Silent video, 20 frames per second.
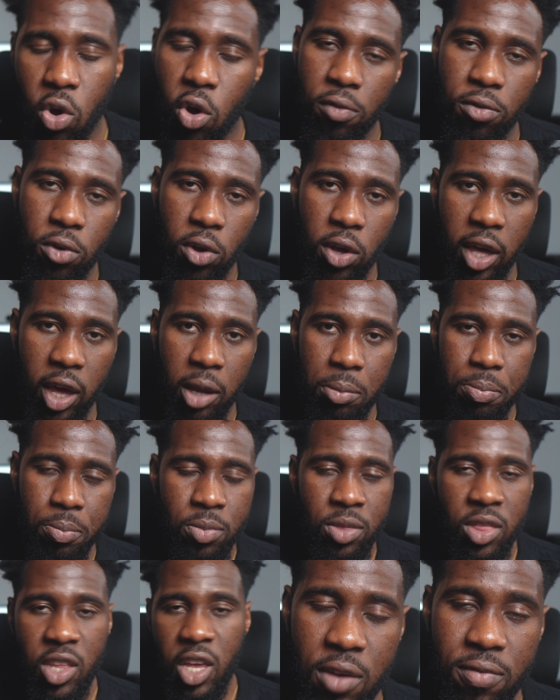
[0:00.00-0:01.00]
of your game.
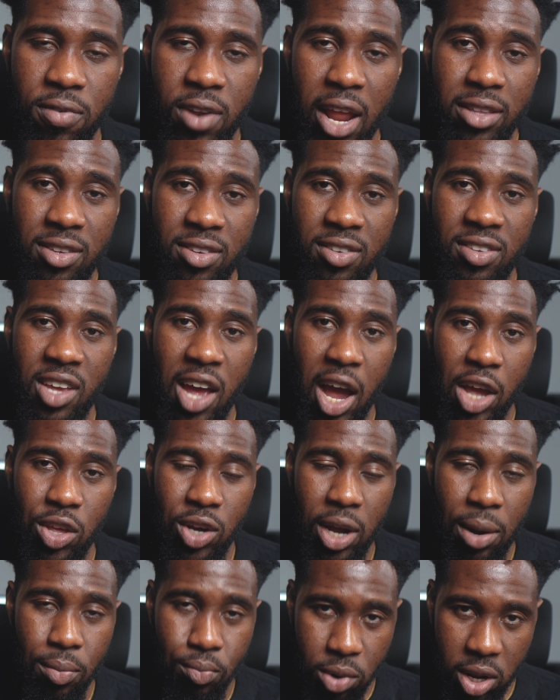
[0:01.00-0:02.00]
If you'd like to see how you
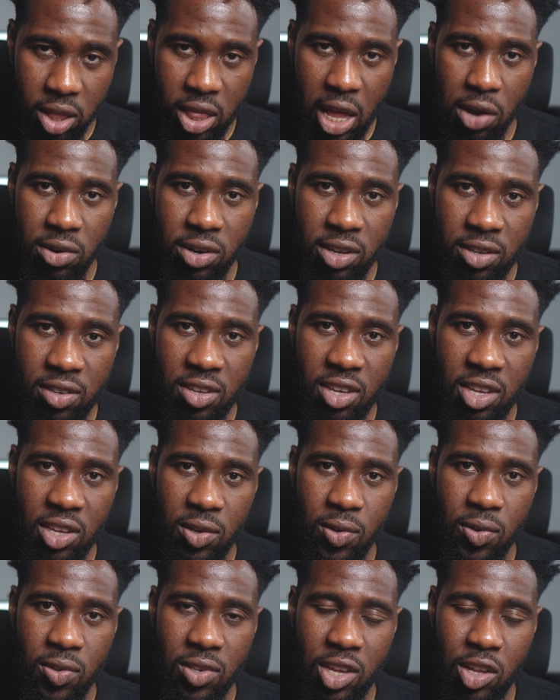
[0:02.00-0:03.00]
can break down these
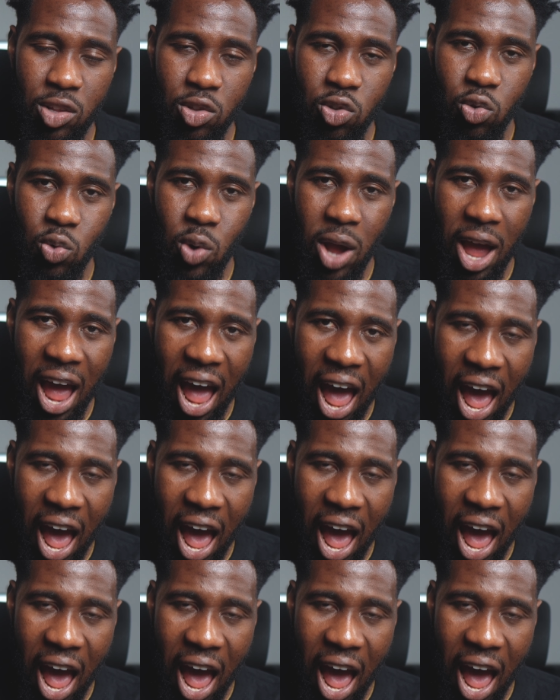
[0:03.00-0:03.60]
keys into